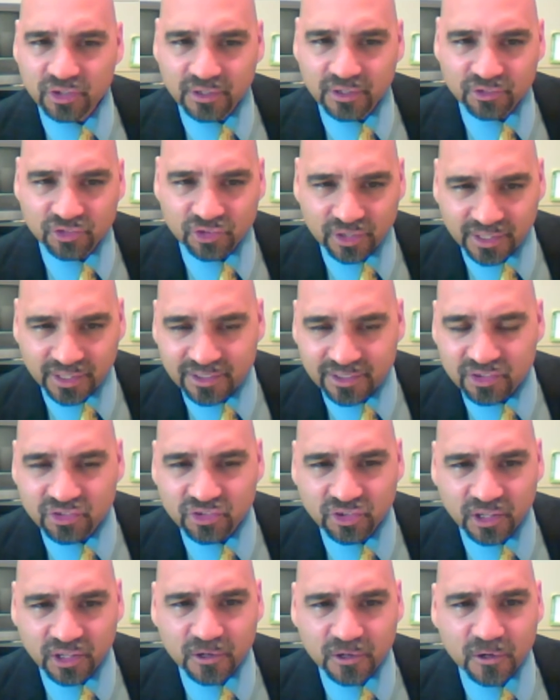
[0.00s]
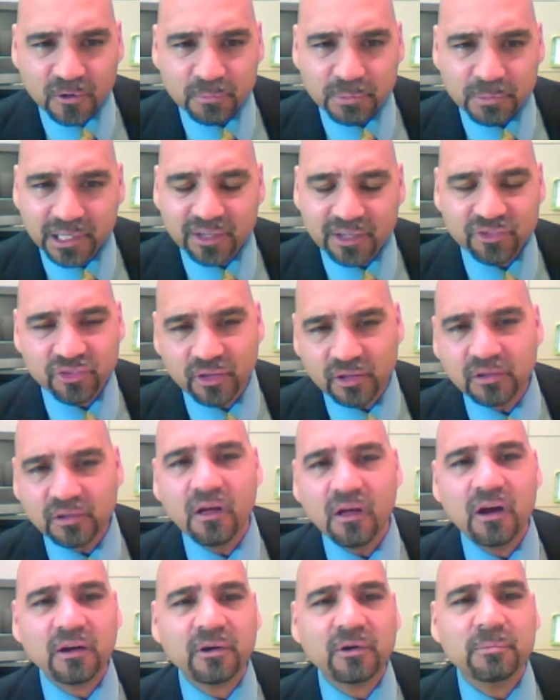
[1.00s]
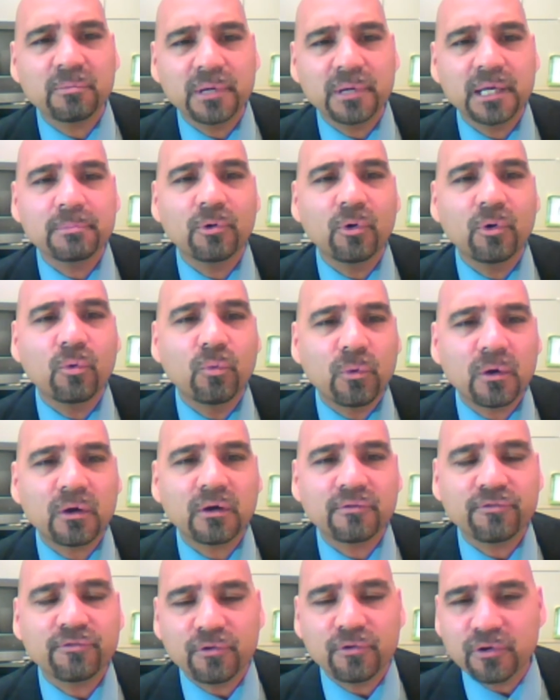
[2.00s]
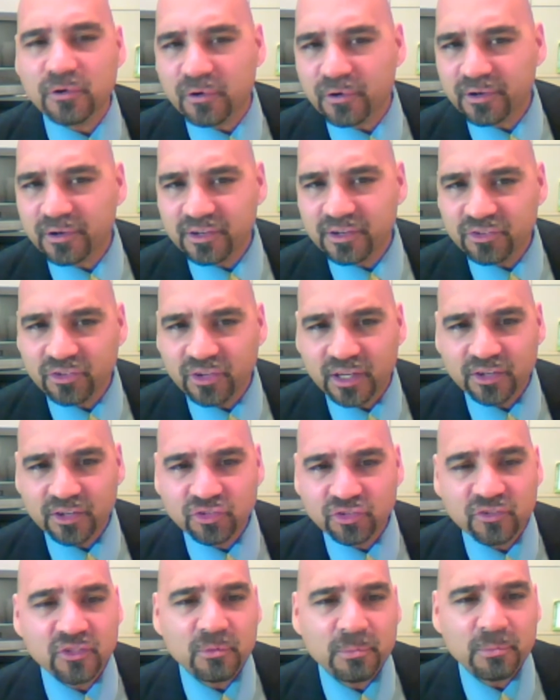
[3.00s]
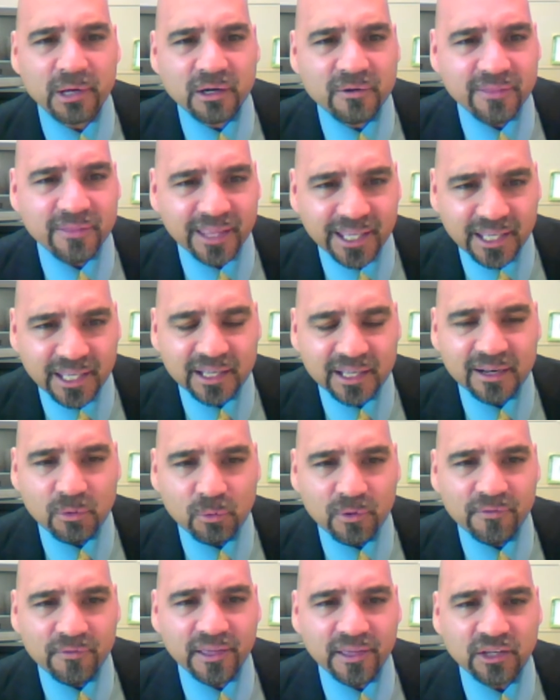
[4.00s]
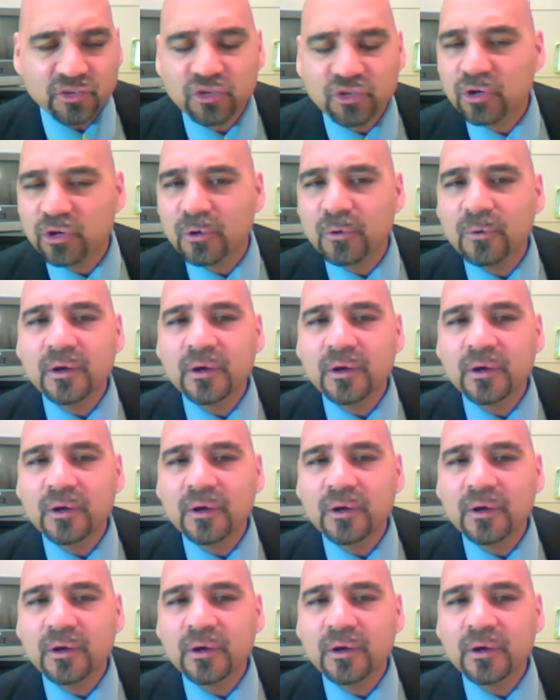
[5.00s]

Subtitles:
really is important to consider, because the longer people work for an organization, the